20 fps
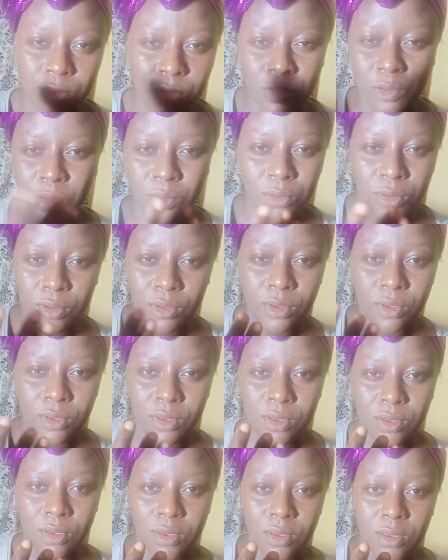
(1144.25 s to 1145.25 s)
So
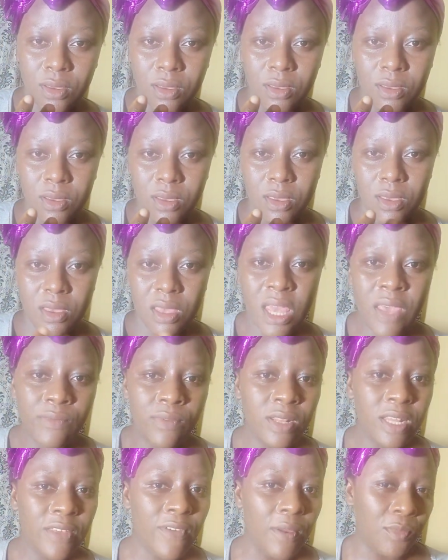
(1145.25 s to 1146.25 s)

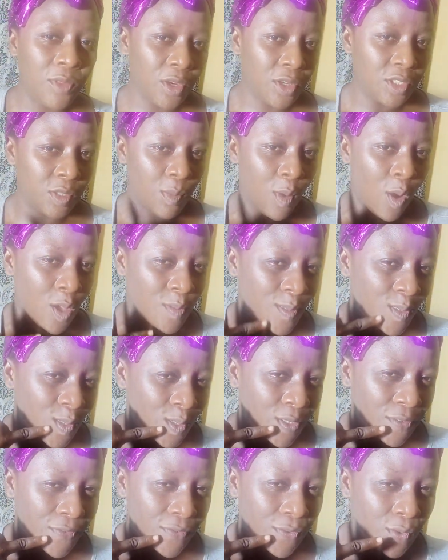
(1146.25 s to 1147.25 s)
even if I'm talking to my husband on
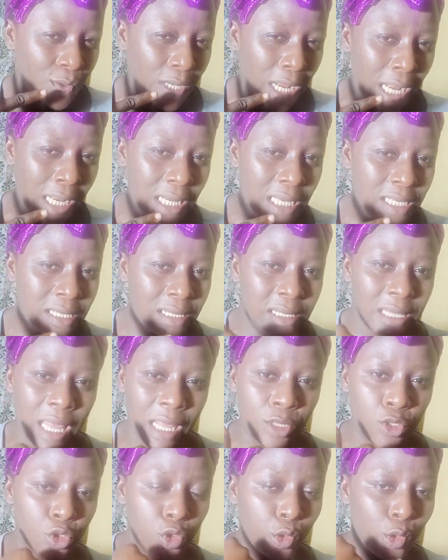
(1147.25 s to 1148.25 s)
the phone and it's
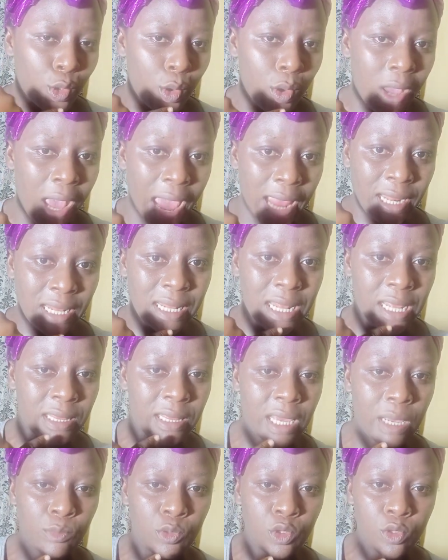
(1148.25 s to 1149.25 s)
staying too long, I need that
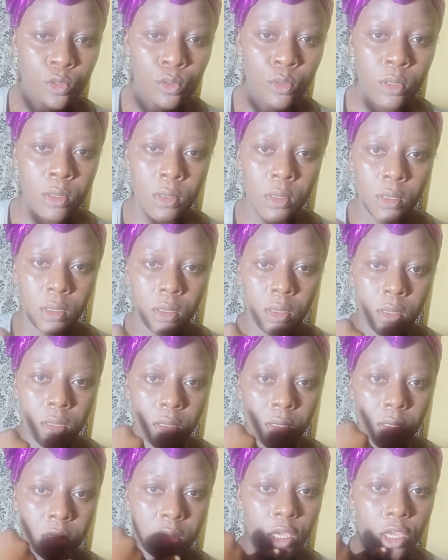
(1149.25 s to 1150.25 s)
time to
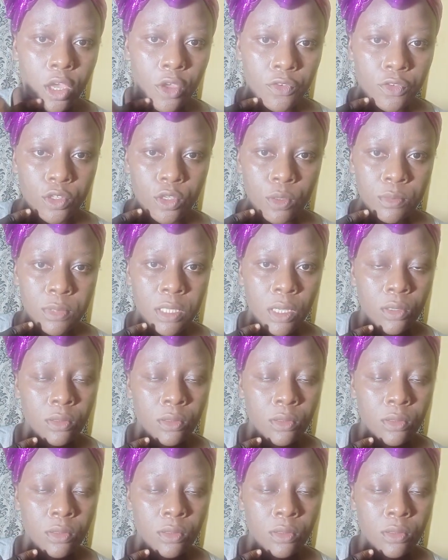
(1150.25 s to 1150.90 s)
take care of something.